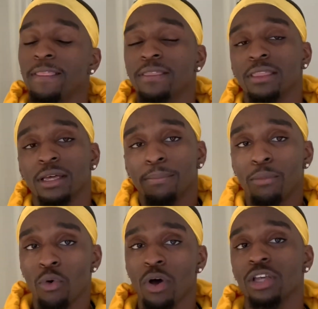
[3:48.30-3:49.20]
The
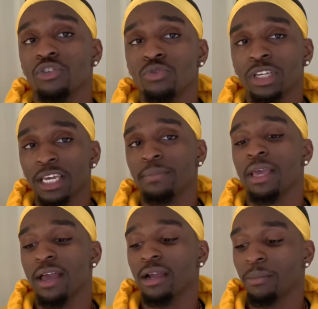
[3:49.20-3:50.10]
more you keep your
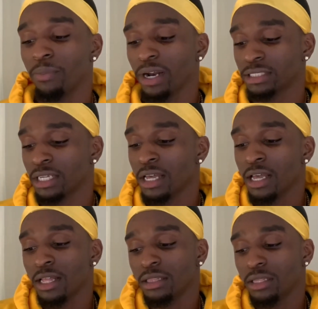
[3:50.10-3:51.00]
hair compressed,
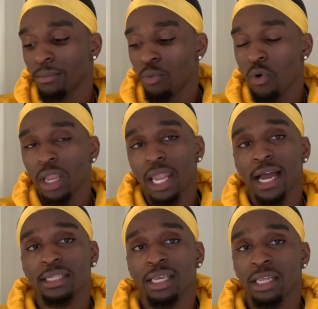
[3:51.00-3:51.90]
the more
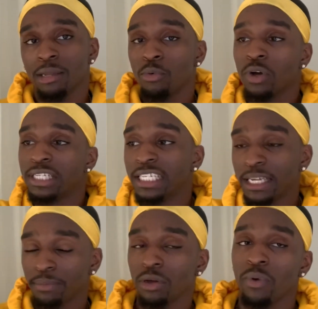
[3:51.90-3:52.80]
locked in, the more
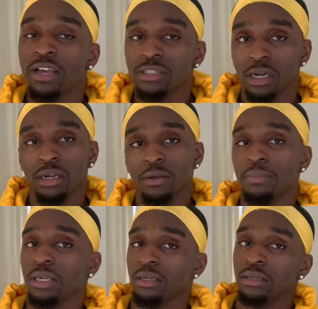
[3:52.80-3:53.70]
deep your waves are gonna
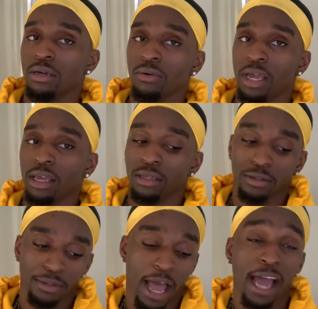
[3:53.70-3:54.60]
be, okay?
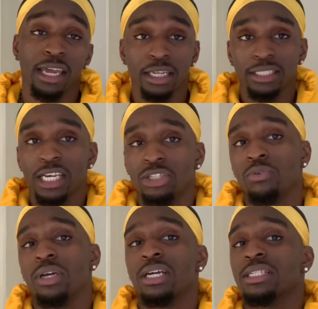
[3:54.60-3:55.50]
I can attest
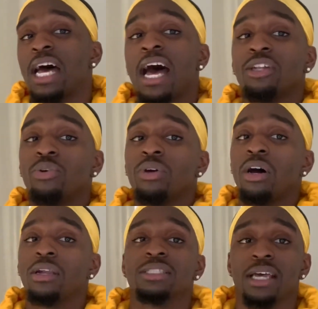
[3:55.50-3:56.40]
to it because I do it
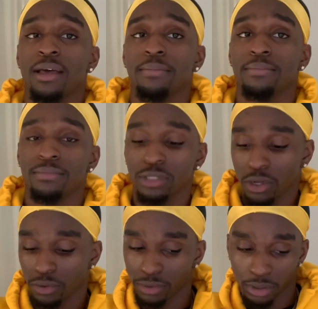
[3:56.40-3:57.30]
all the time,
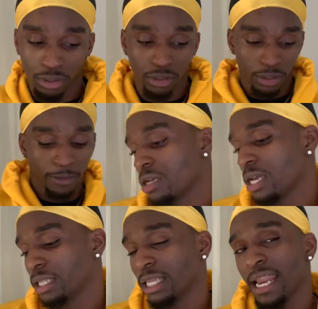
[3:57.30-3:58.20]
so.
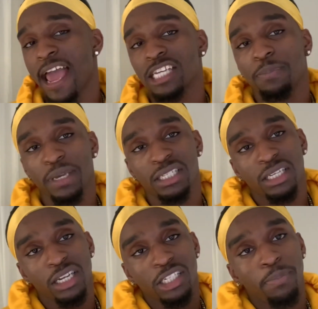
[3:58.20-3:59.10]
And the last piece
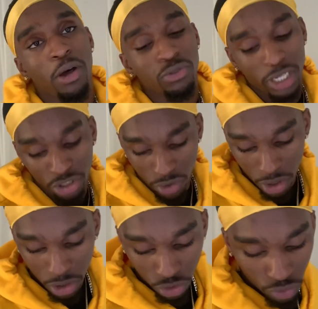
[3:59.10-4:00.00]
to this puzzle that you're going to